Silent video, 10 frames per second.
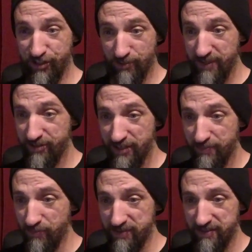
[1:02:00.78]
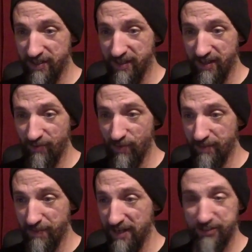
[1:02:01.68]
Germany trip was that it
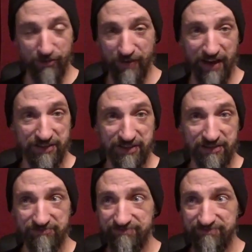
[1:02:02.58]
went by so fast.